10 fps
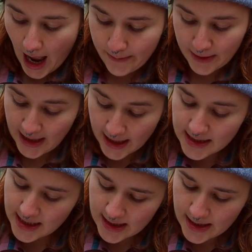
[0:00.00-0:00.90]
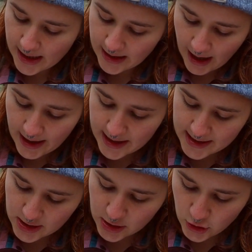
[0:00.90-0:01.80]
I'm guessing that that
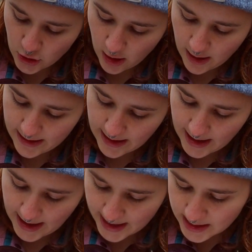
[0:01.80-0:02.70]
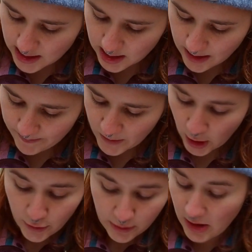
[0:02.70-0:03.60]
is not it.
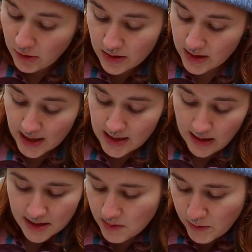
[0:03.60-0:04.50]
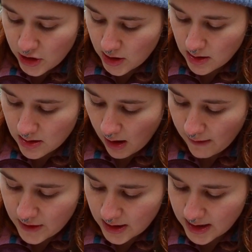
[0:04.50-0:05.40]
Although it also says that this species is
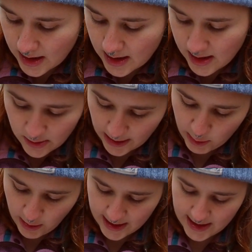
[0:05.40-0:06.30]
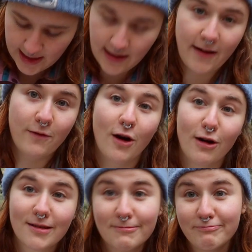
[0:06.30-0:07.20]
often seen in a great quantity in late fall.